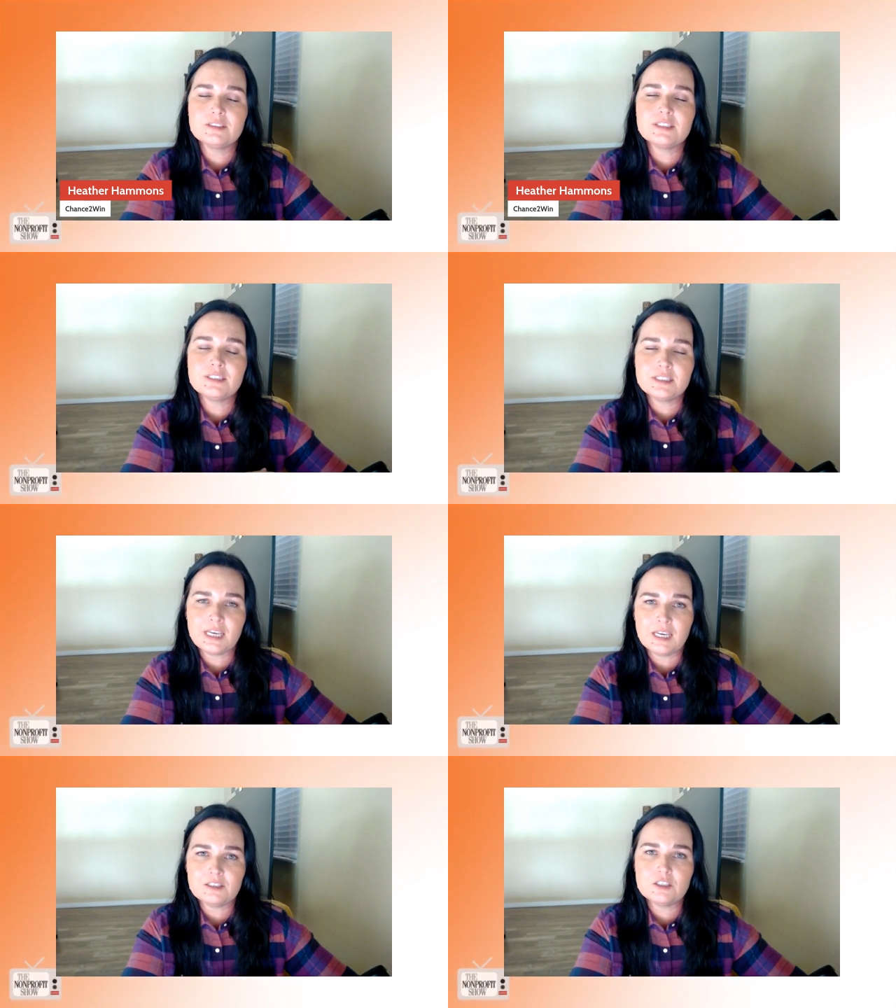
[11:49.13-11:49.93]

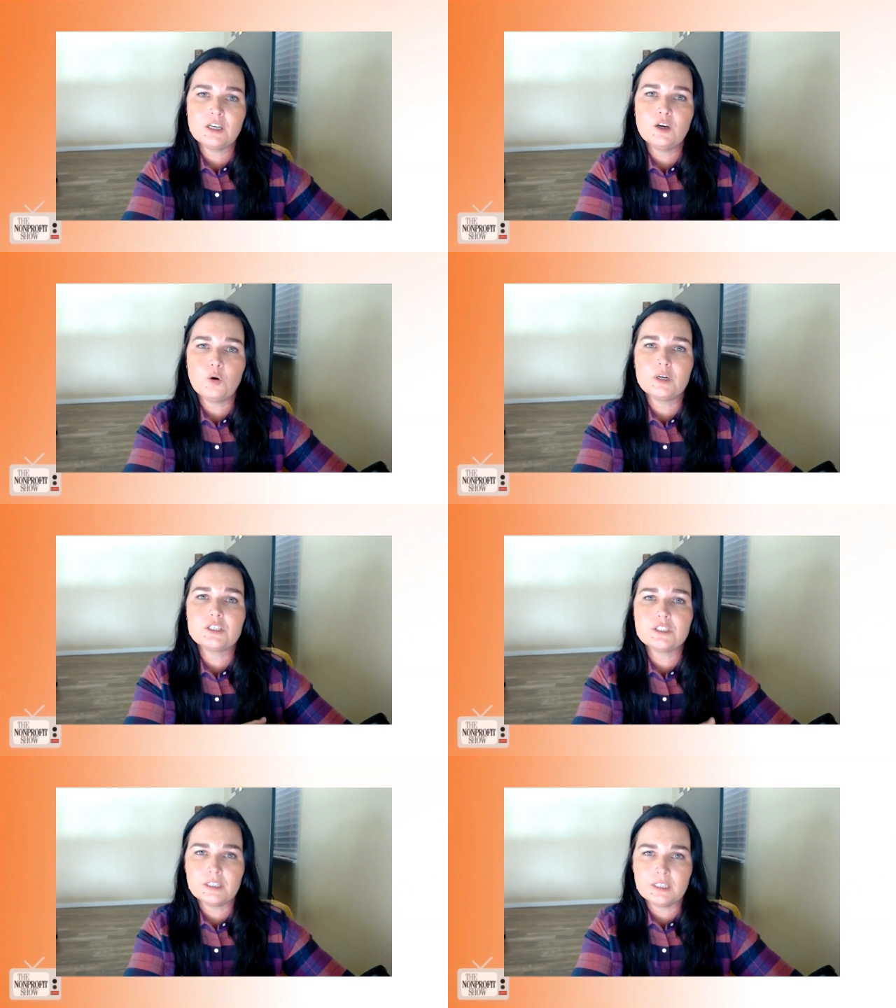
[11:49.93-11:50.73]
state or a
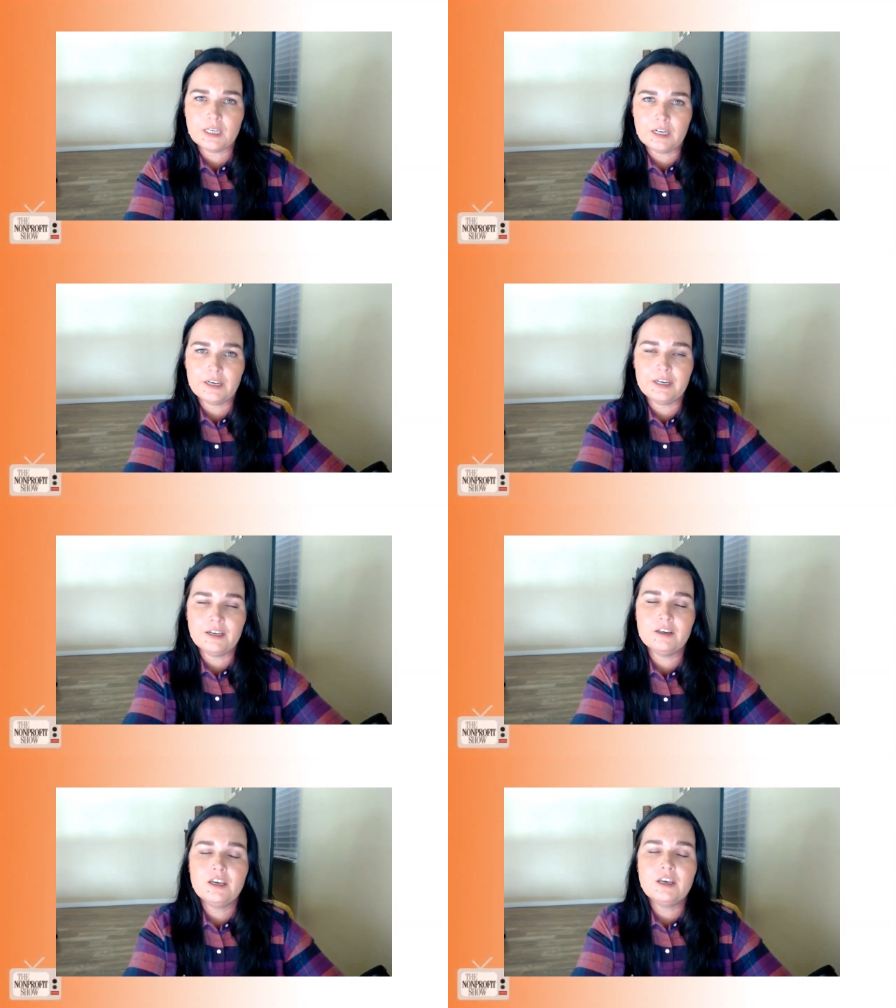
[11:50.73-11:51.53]
certain area,